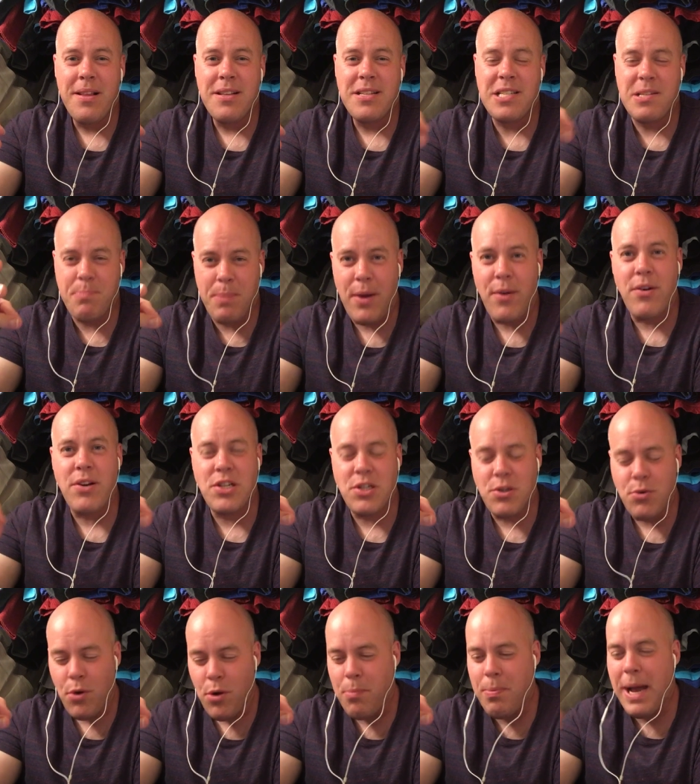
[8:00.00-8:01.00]

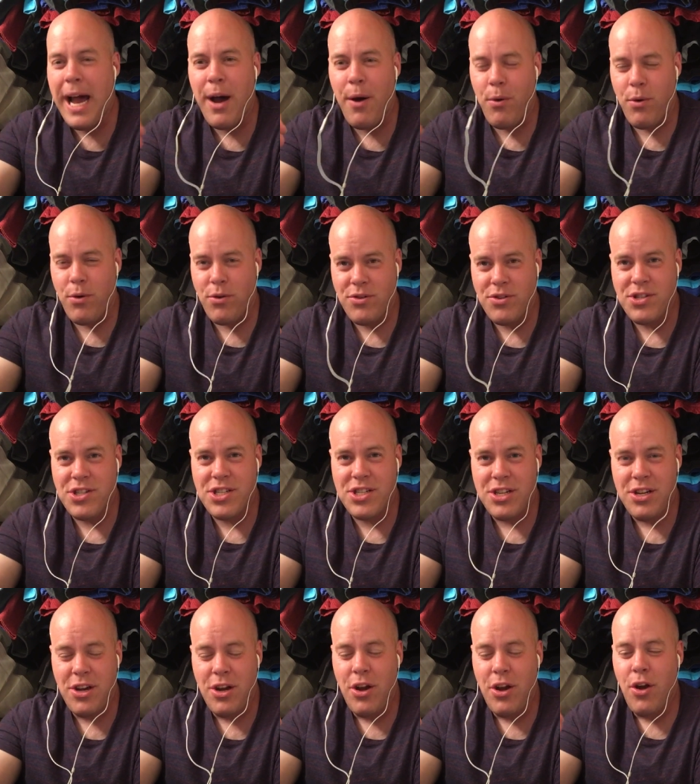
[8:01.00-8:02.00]
spiritual powers
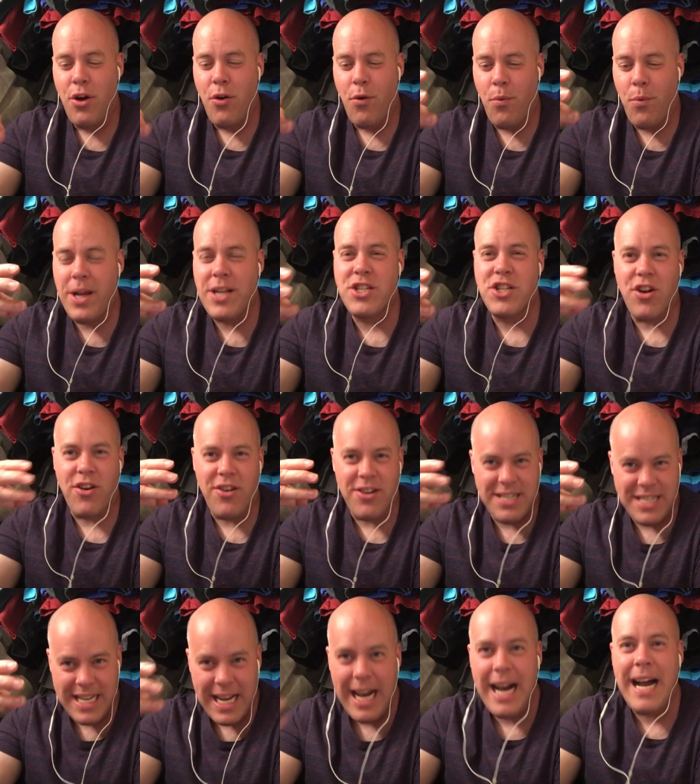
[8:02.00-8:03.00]
which are
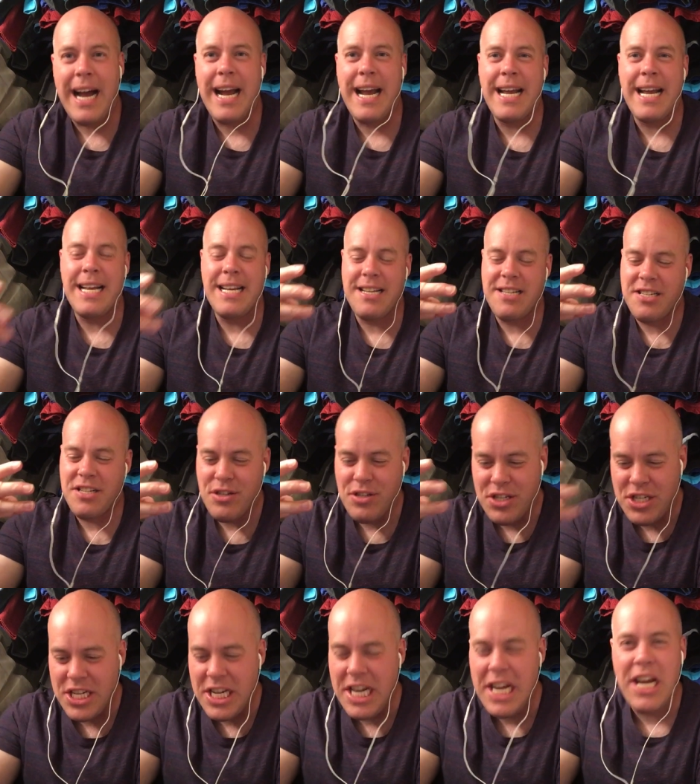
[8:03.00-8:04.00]
tied to
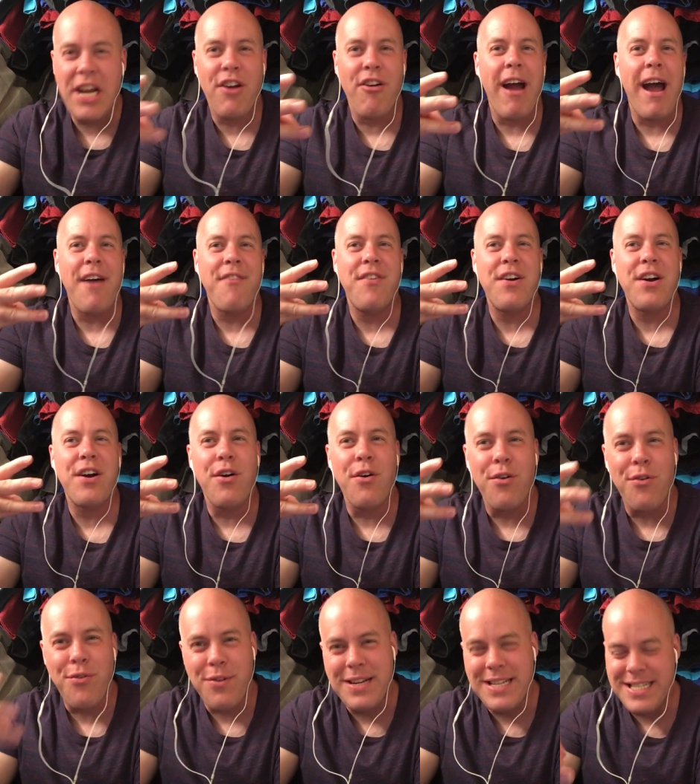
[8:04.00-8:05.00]

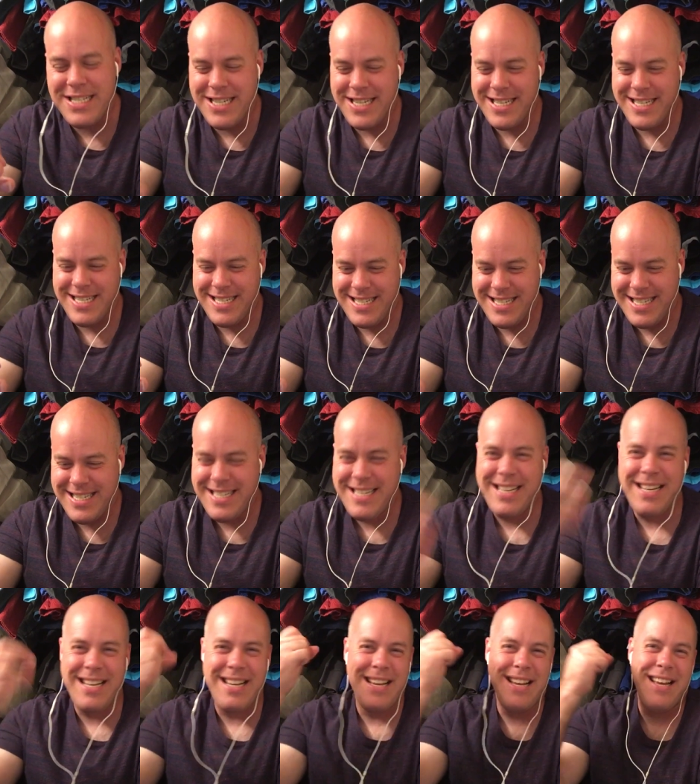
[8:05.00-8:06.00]
geographical regions
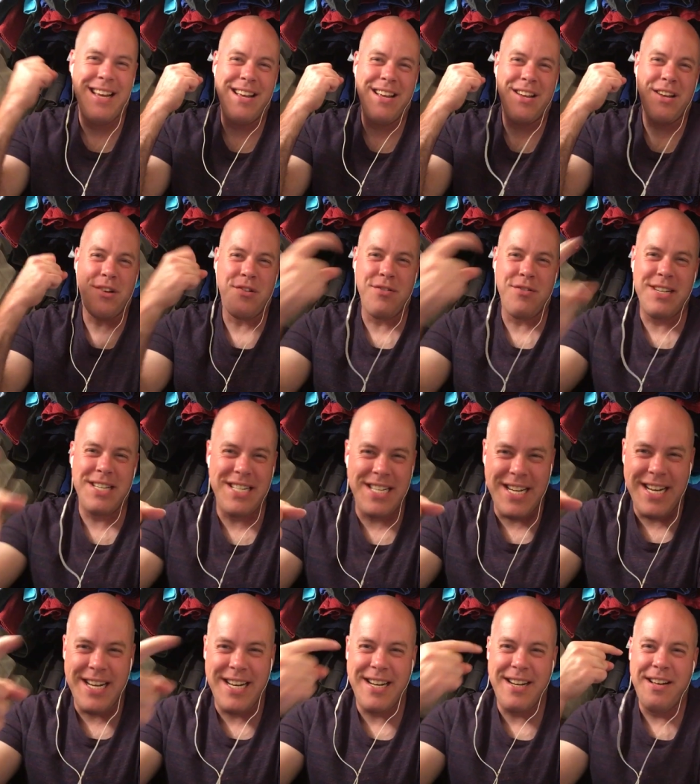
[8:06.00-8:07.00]

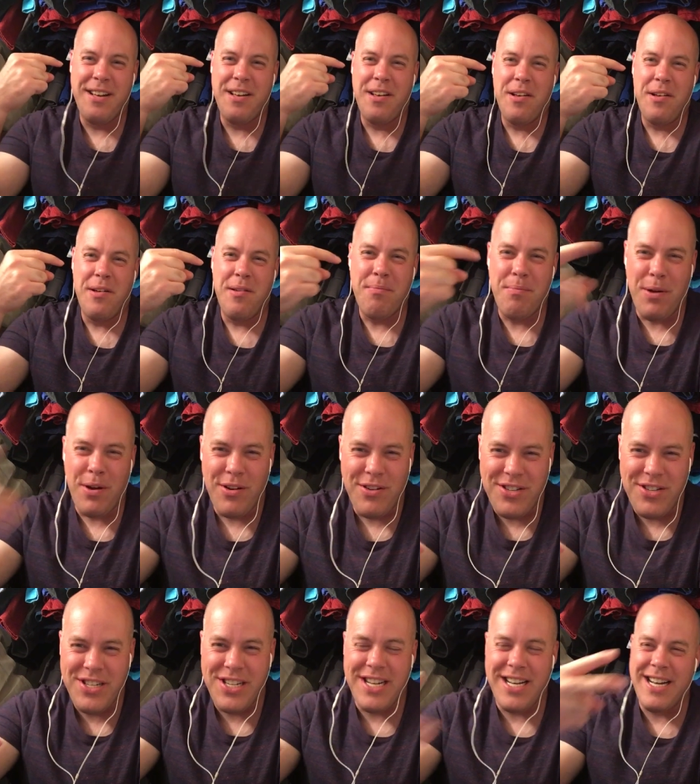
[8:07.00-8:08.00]
Grecia,
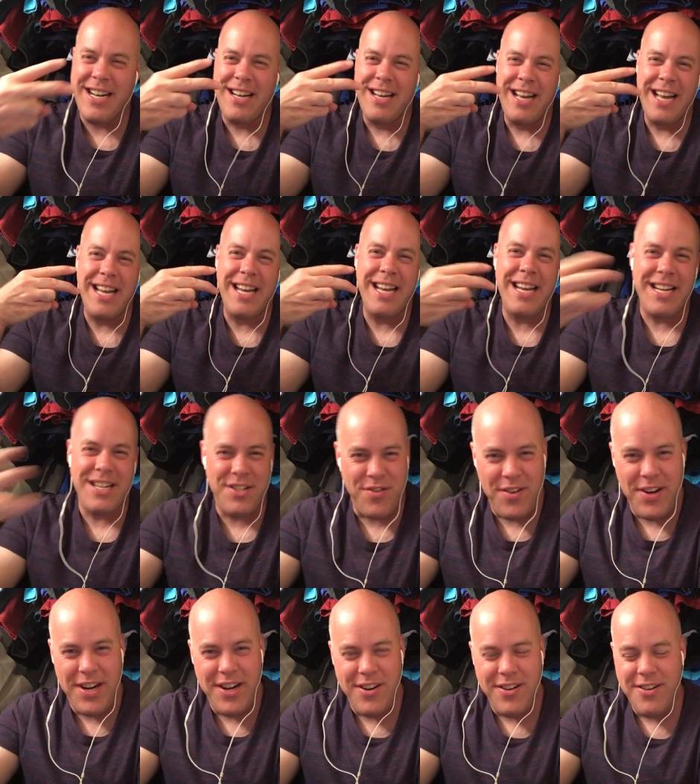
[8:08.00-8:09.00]
Persia, and
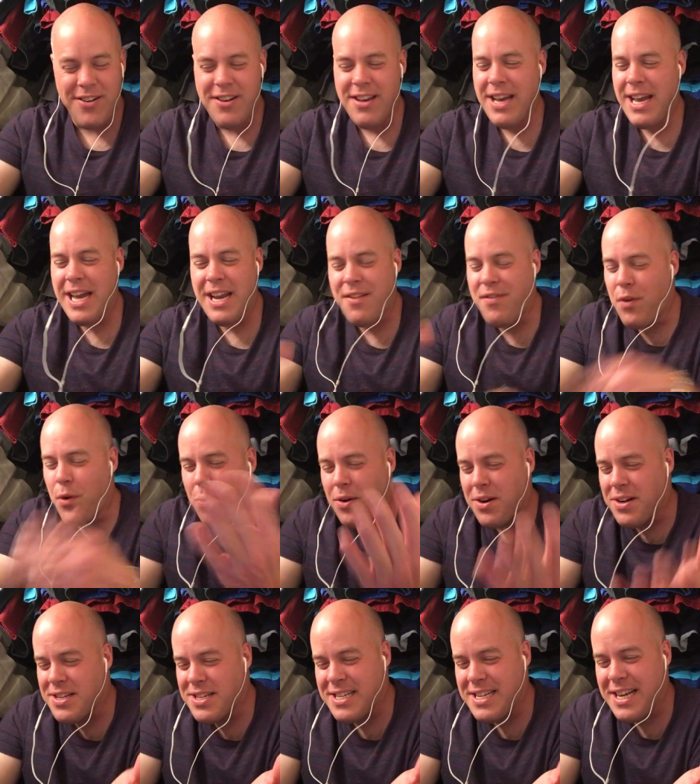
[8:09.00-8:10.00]
Israel. And of
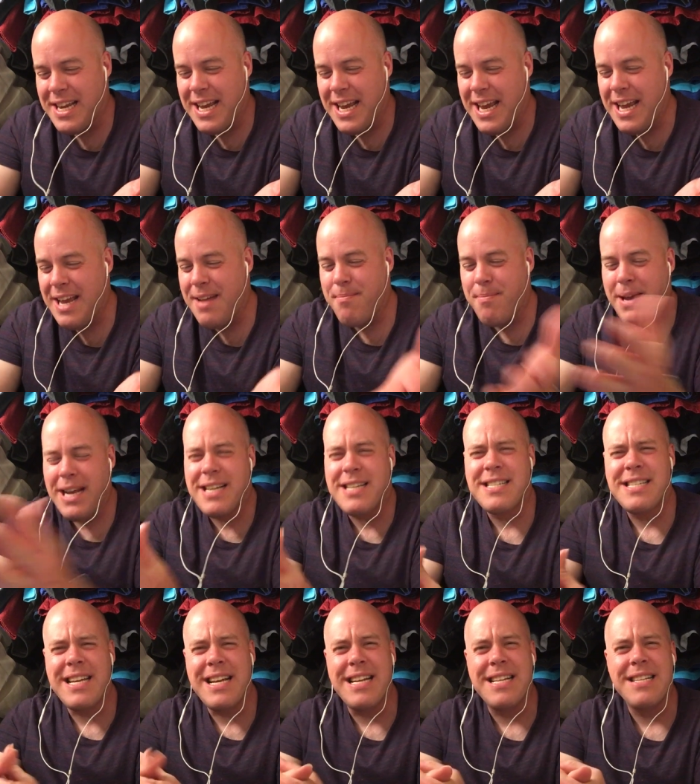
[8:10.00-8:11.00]
course, it makes
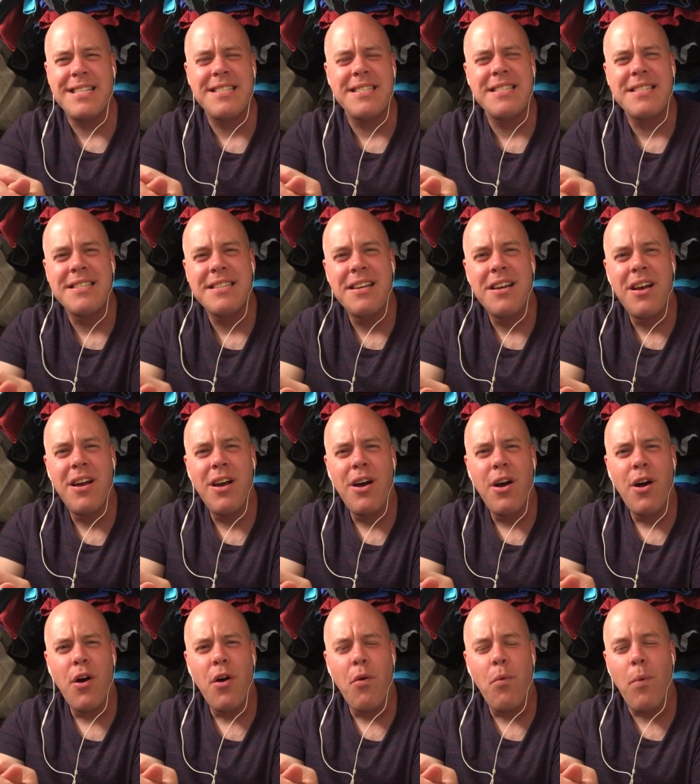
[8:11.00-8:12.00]
sense.
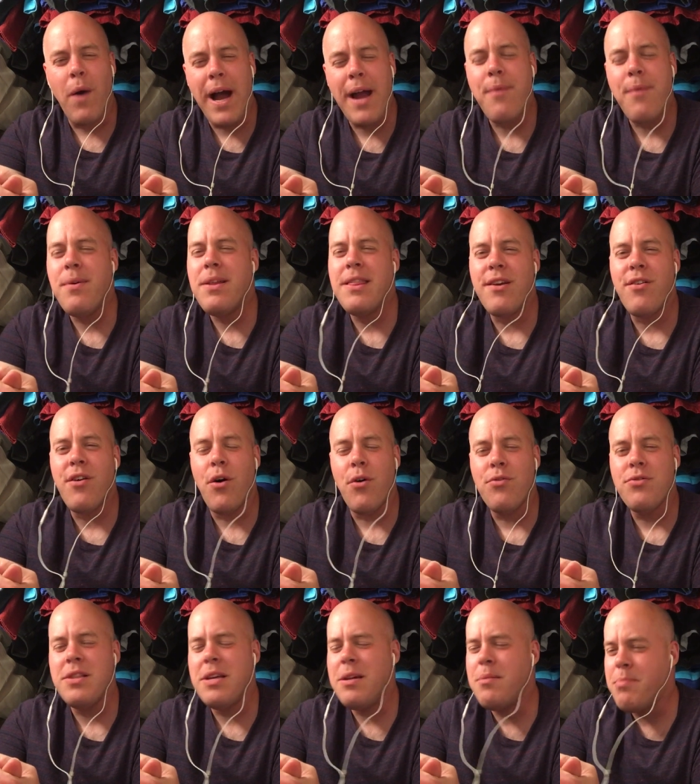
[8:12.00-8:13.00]
Why would there
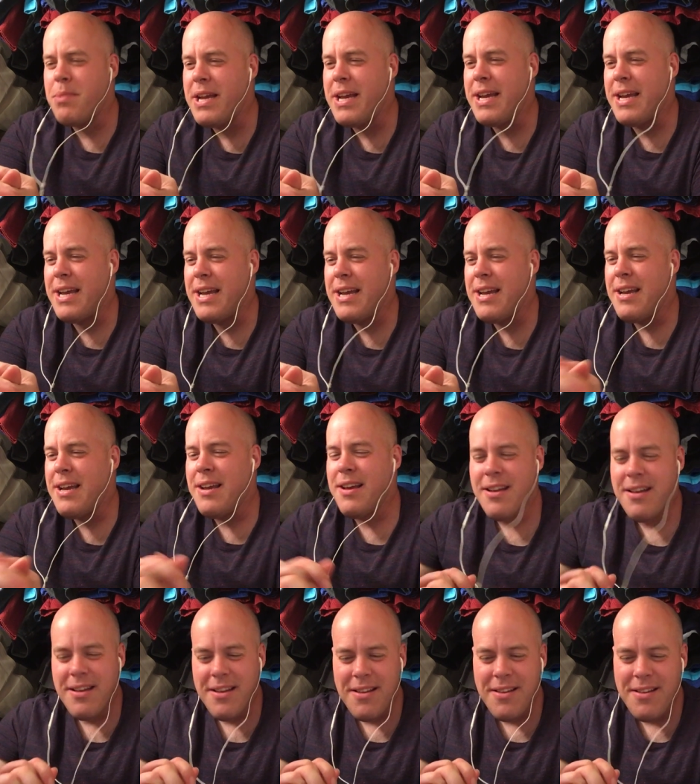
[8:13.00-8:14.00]
only be
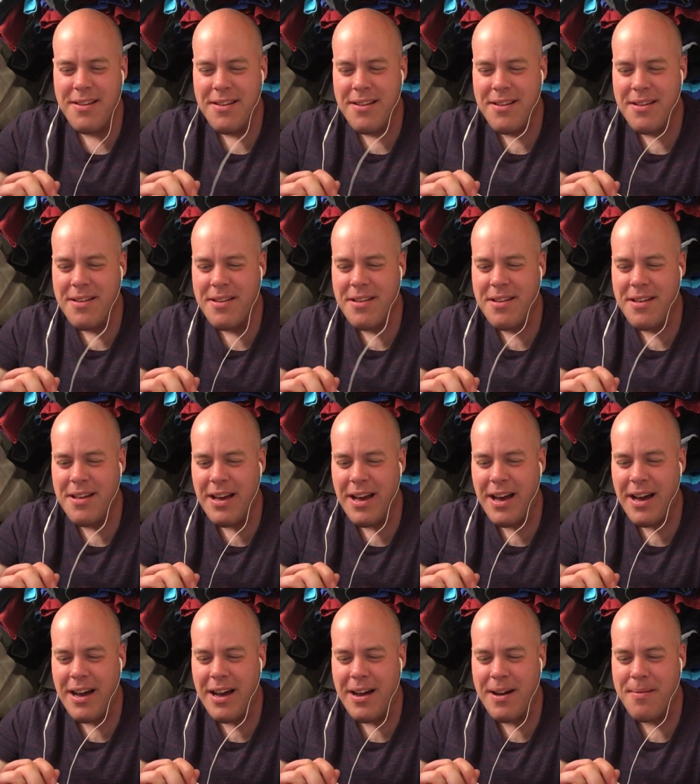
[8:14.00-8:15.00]

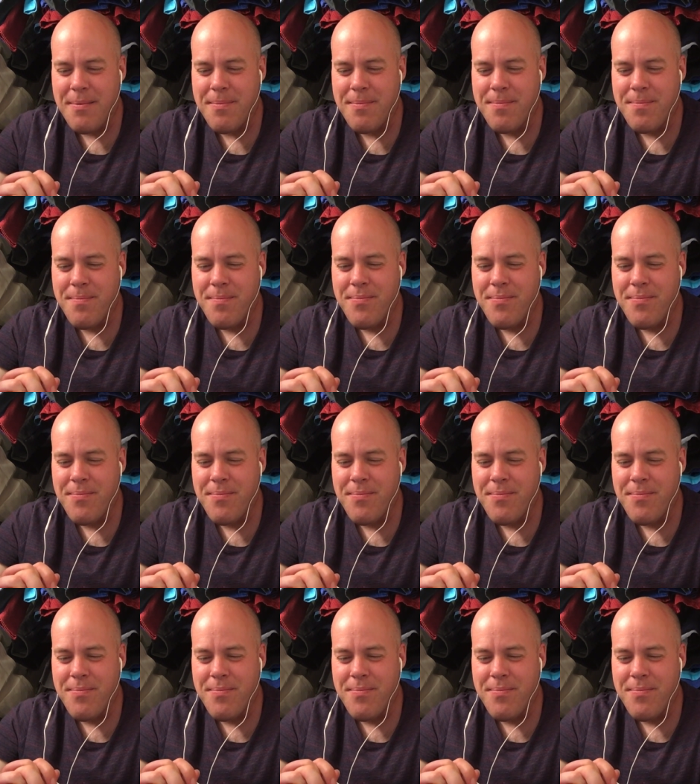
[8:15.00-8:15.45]
um,